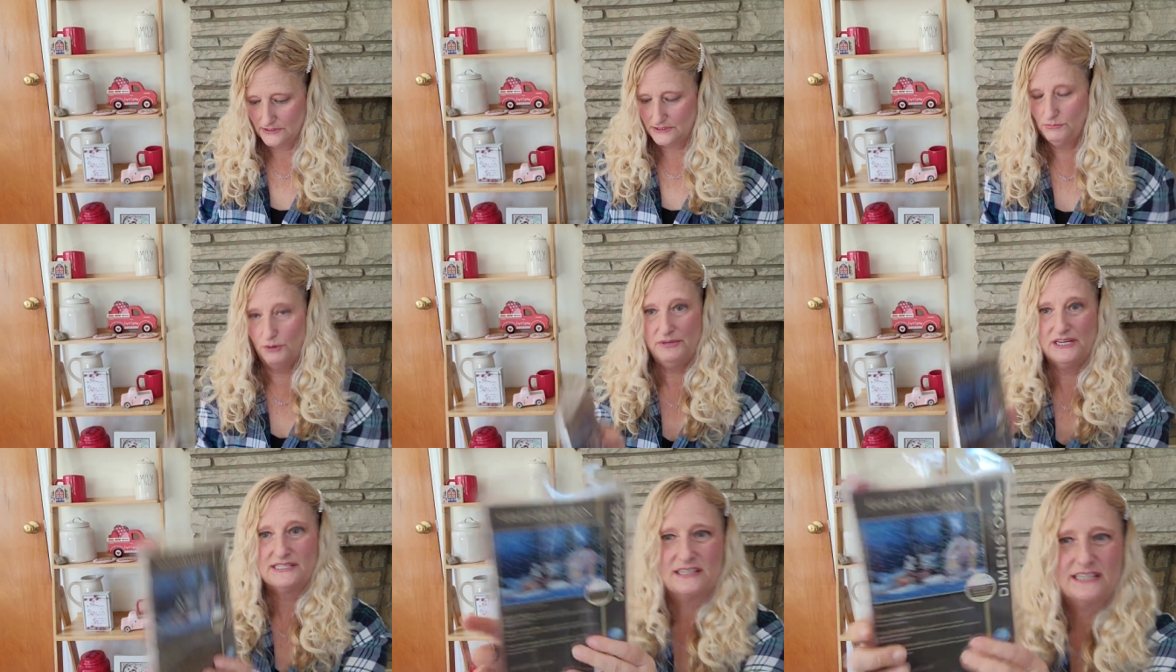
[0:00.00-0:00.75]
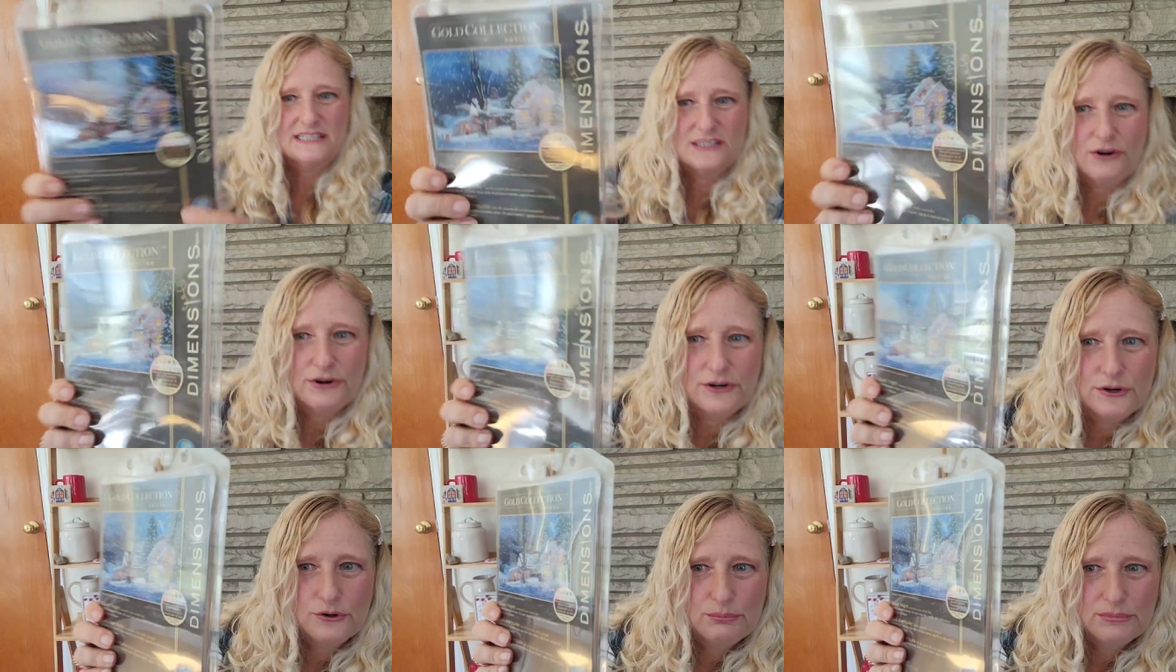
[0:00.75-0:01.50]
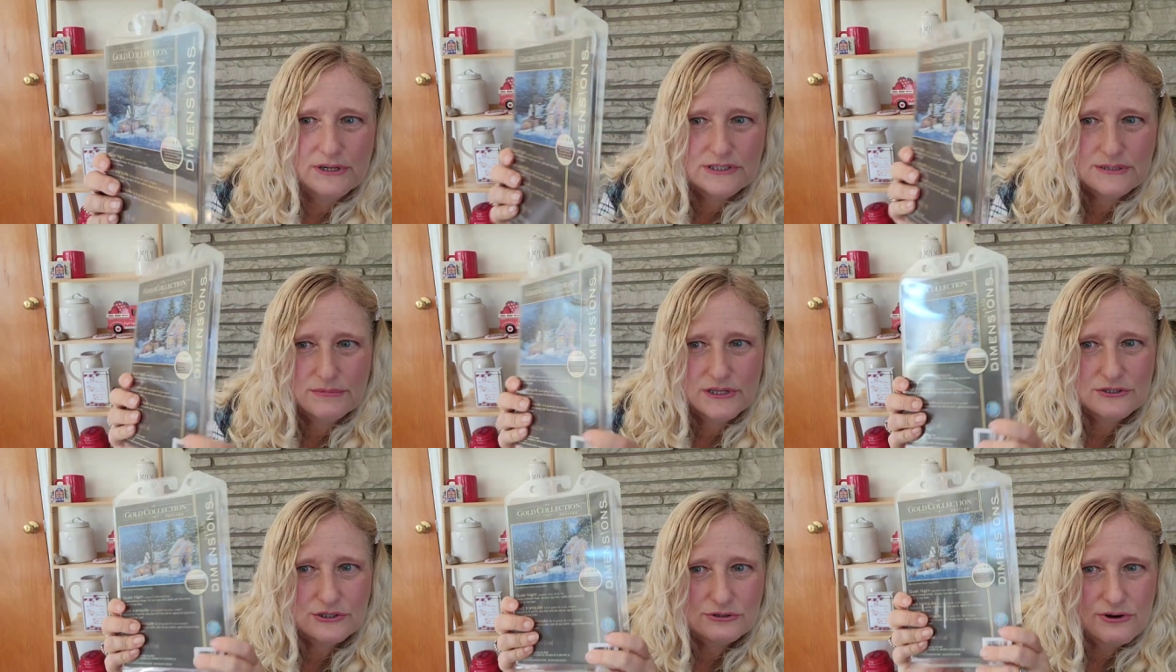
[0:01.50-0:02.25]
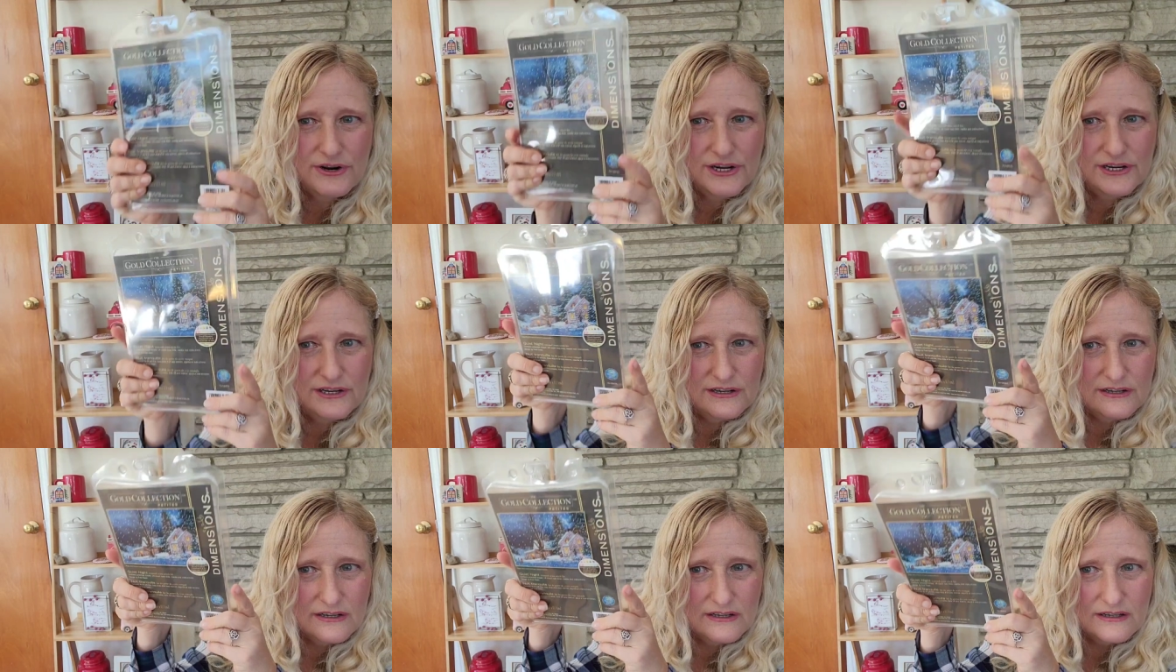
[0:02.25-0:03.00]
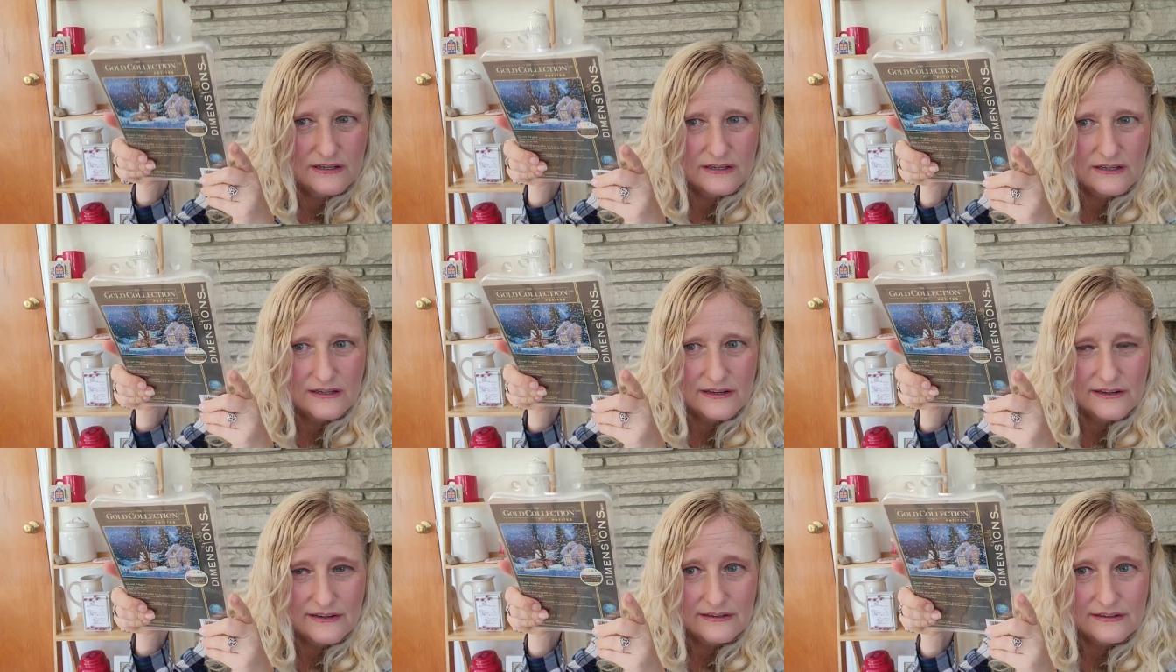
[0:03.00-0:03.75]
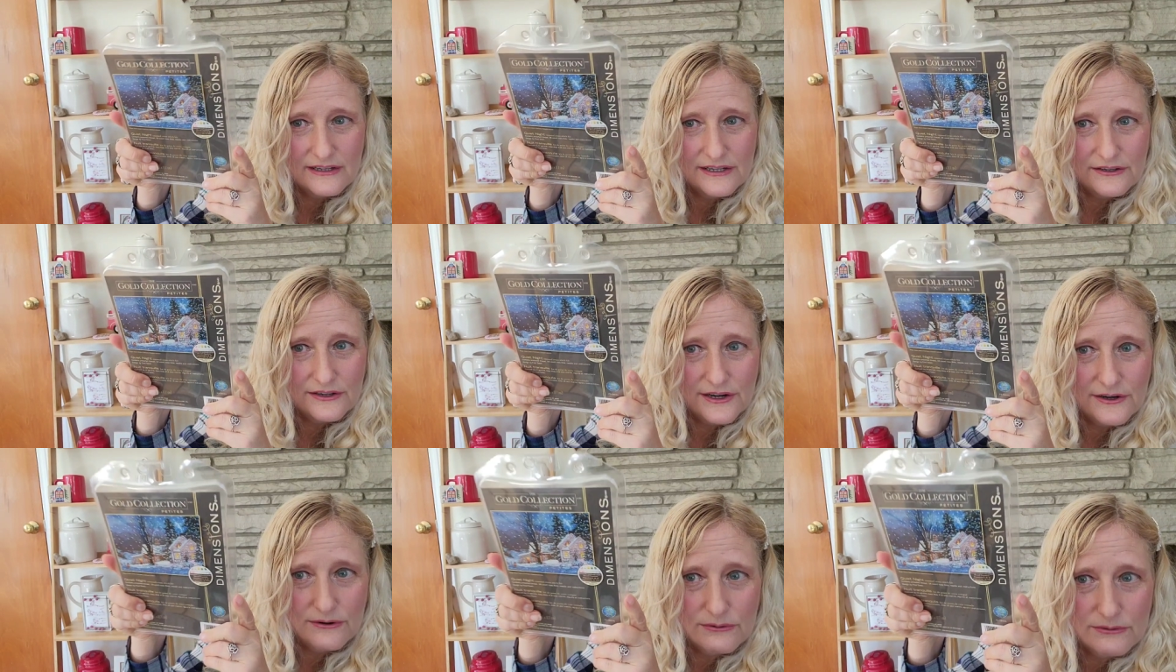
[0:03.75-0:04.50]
small piece, and these aren't open, so I'm going to try and, there you go.